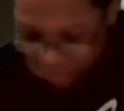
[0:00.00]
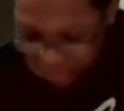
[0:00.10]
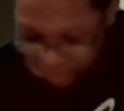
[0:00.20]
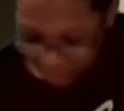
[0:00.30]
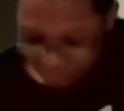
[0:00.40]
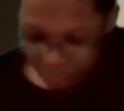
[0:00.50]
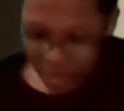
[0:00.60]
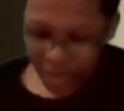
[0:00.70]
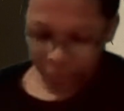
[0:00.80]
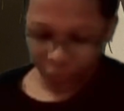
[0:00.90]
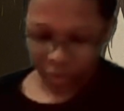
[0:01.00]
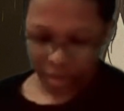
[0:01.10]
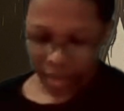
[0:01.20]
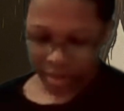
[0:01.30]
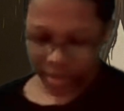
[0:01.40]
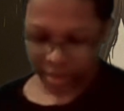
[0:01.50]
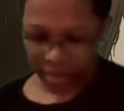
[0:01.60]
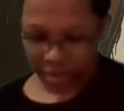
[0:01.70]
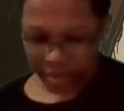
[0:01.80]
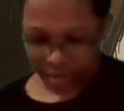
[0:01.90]
that we've forgotten
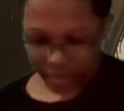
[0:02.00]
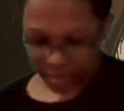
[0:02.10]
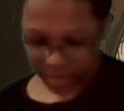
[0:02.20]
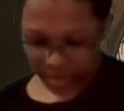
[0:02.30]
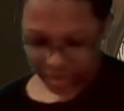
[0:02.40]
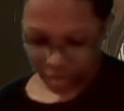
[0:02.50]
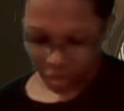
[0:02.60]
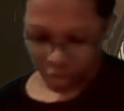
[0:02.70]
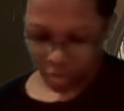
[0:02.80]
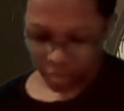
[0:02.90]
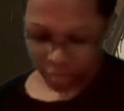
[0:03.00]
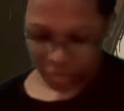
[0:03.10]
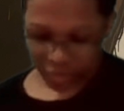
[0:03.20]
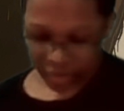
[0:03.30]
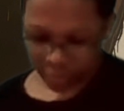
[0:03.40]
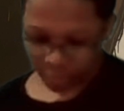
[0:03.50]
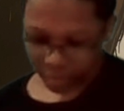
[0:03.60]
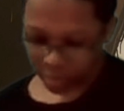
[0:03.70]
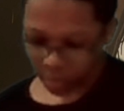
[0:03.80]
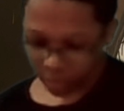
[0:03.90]
it, this whole thing will
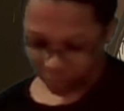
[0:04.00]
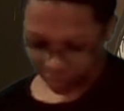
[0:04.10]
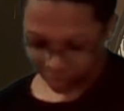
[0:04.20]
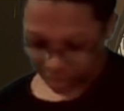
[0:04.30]
blow over.